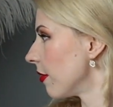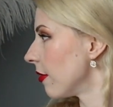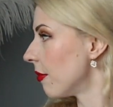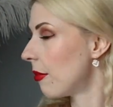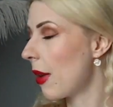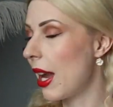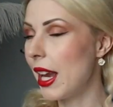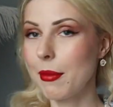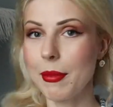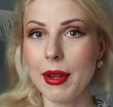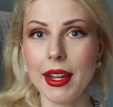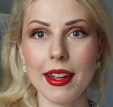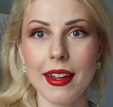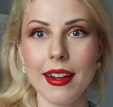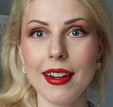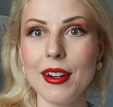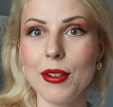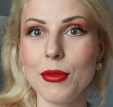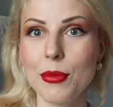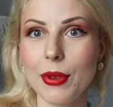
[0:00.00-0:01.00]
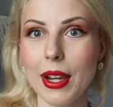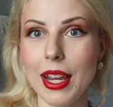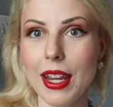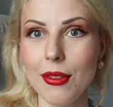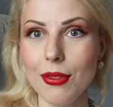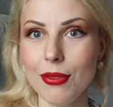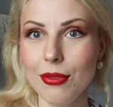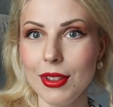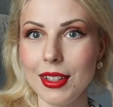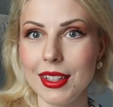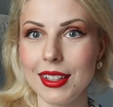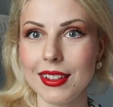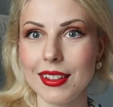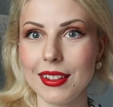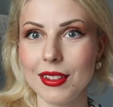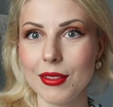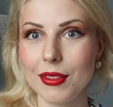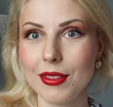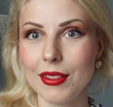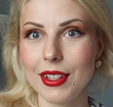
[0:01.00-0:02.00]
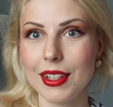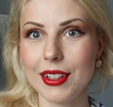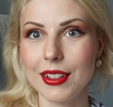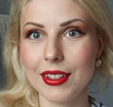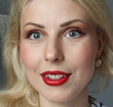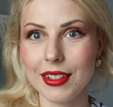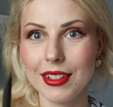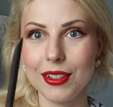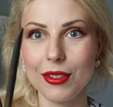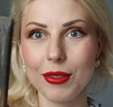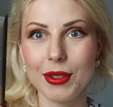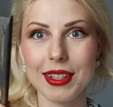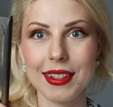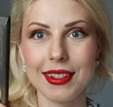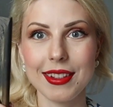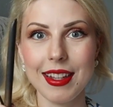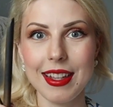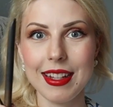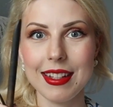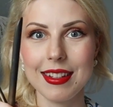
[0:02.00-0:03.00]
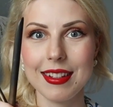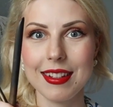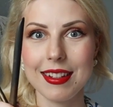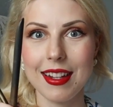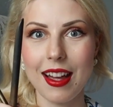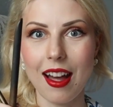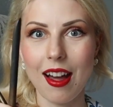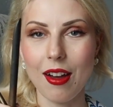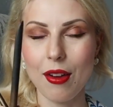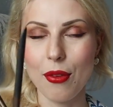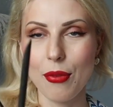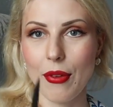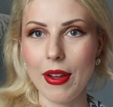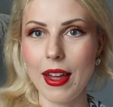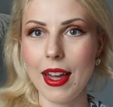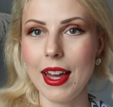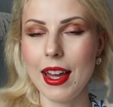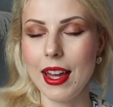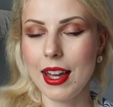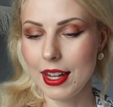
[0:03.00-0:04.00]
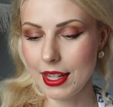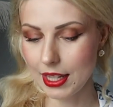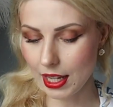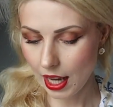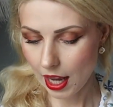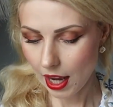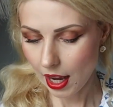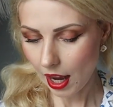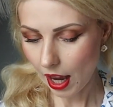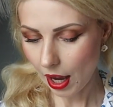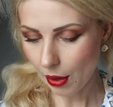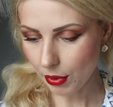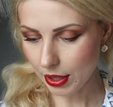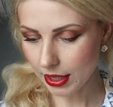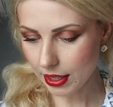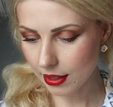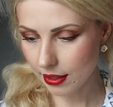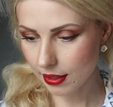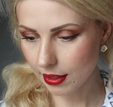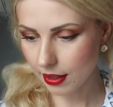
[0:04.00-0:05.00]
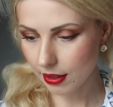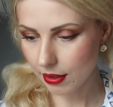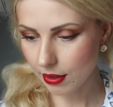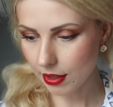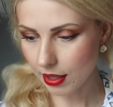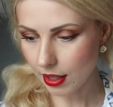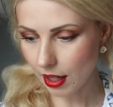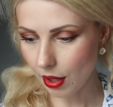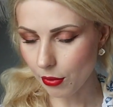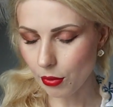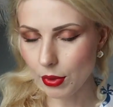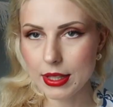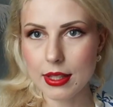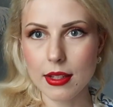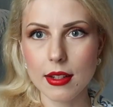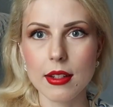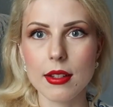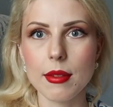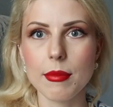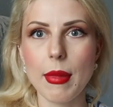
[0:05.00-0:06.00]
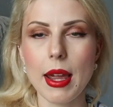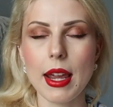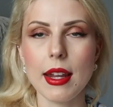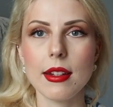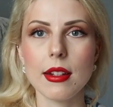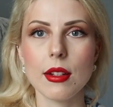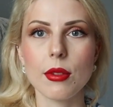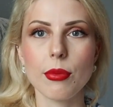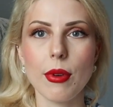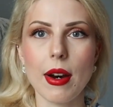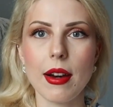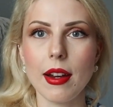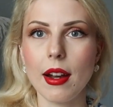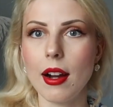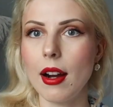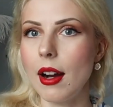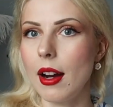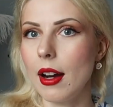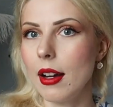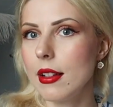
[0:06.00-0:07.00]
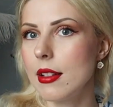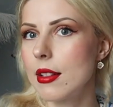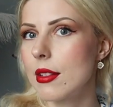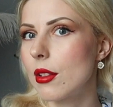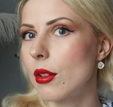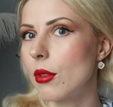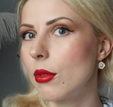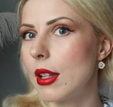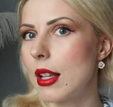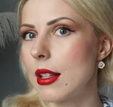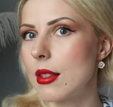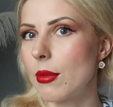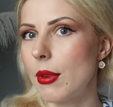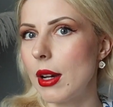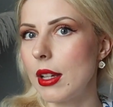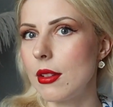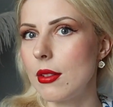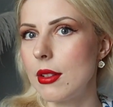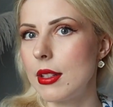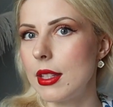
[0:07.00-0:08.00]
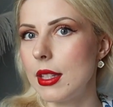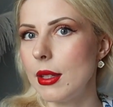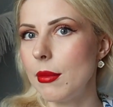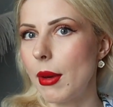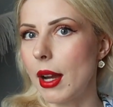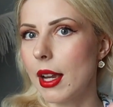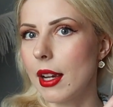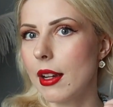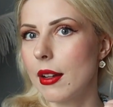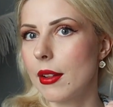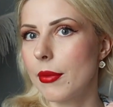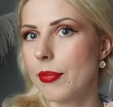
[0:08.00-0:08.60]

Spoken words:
make my hair wavy with this stuff, and I wasn't made it very hot, so that's why you see my